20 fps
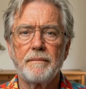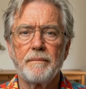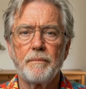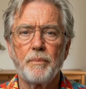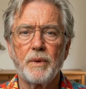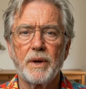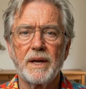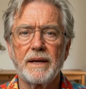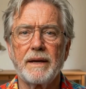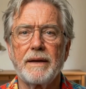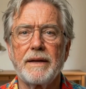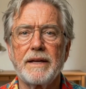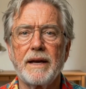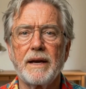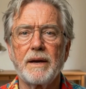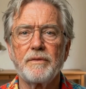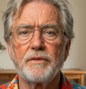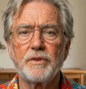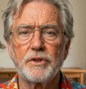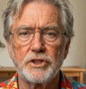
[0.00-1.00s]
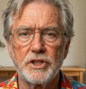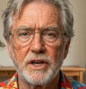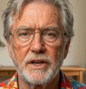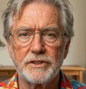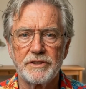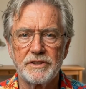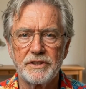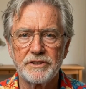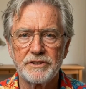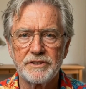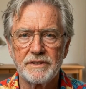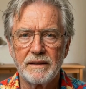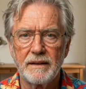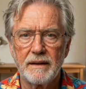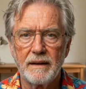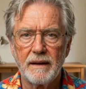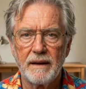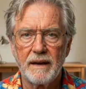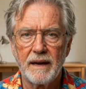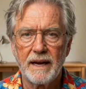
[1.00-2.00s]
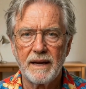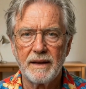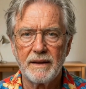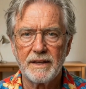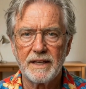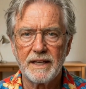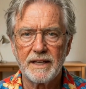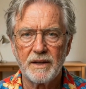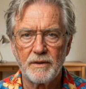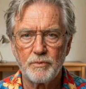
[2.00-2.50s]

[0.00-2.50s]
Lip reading: Brennan Center for Justice, and League